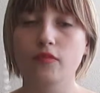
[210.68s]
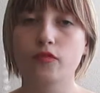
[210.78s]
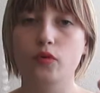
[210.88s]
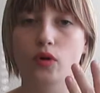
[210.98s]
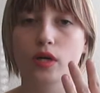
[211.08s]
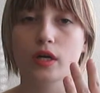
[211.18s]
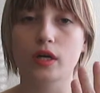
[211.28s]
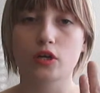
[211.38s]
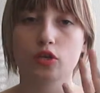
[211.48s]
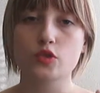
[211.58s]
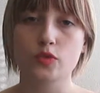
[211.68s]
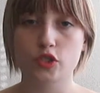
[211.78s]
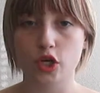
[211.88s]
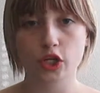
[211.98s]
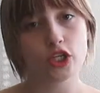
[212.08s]
for girls with
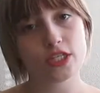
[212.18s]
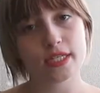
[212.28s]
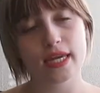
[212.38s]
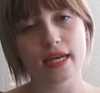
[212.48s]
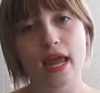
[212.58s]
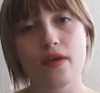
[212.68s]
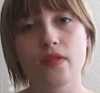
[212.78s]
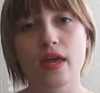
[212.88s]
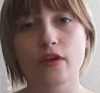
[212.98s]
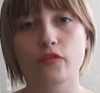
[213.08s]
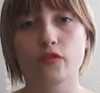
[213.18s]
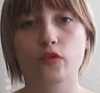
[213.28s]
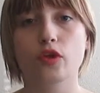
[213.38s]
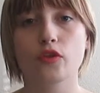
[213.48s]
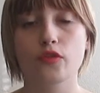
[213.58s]
darker skin, and then
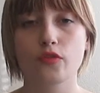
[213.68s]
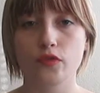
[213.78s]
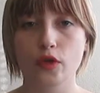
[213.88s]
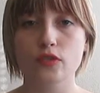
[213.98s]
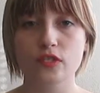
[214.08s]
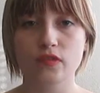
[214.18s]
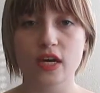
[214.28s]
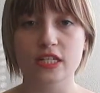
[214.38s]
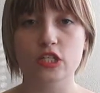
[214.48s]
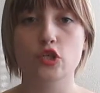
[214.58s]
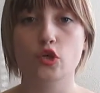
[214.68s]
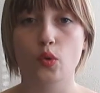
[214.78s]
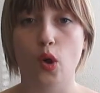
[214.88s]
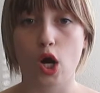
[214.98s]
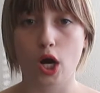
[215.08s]
for those of us
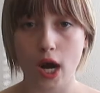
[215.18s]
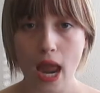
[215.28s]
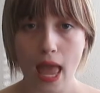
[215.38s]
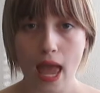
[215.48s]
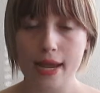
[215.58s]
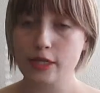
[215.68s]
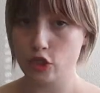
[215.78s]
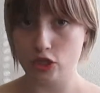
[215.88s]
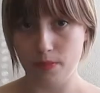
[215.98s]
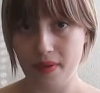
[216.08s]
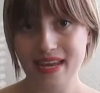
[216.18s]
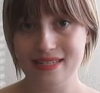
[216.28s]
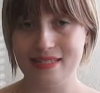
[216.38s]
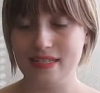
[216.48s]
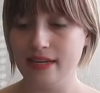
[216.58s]
who are extra
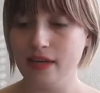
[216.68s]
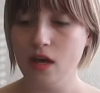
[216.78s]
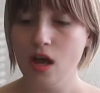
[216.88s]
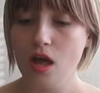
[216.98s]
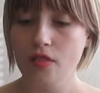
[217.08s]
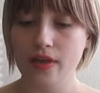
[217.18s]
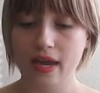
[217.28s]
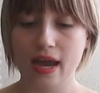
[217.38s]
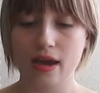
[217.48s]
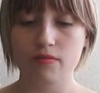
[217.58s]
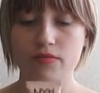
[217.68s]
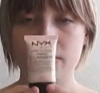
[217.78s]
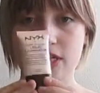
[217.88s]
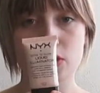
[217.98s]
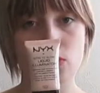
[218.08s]
pasty, they have
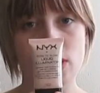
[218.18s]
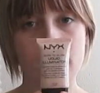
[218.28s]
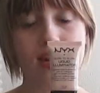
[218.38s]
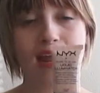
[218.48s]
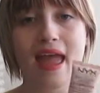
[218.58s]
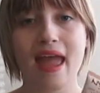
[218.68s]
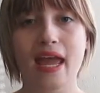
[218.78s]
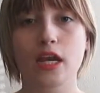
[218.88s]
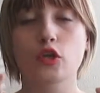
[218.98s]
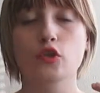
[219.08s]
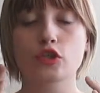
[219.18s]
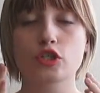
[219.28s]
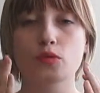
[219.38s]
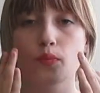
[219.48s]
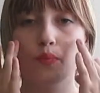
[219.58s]
this one, and it
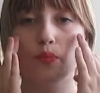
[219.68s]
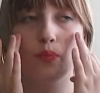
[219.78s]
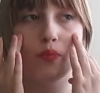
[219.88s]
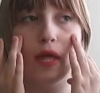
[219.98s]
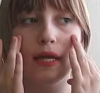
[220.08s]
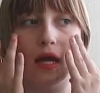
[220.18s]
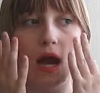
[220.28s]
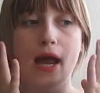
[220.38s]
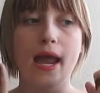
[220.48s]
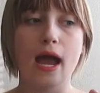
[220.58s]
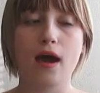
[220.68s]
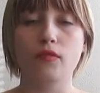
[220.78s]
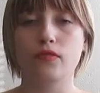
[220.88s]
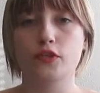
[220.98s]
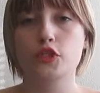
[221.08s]
looks like I
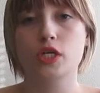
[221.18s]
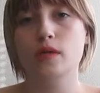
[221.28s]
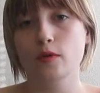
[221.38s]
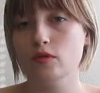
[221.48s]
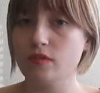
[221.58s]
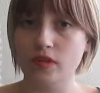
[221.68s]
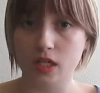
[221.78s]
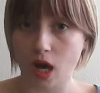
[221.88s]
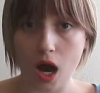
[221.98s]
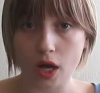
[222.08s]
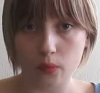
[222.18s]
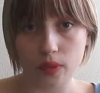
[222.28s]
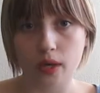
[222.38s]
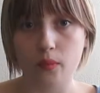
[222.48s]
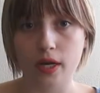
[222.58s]
have the cheekbones of a god
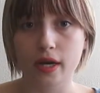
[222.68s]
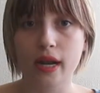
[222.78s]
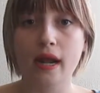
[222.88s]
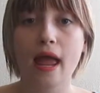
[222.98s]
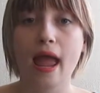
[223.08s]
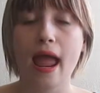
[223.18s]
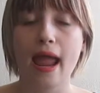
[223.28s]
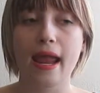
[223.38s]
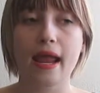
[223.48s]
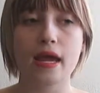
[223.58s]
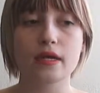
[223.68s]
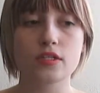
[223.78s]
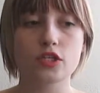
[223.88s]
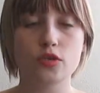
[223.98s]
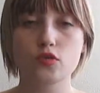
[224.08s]
when I wear it.
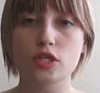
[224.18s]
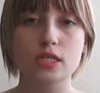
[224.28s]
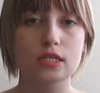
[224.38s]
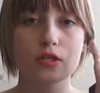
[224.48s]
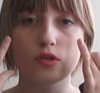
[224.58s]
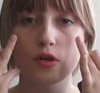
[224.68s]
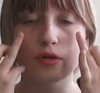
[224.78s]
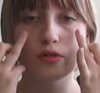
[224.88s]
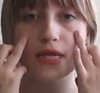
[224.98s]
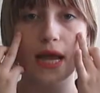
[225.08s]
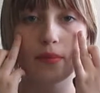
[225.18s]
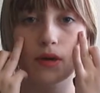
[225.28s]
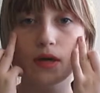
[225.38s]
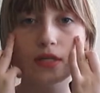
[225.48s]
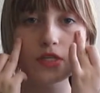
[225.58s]
And you just, you dab it
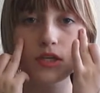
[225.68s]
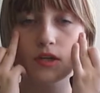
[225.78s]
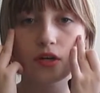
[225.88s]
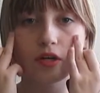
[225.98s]
onto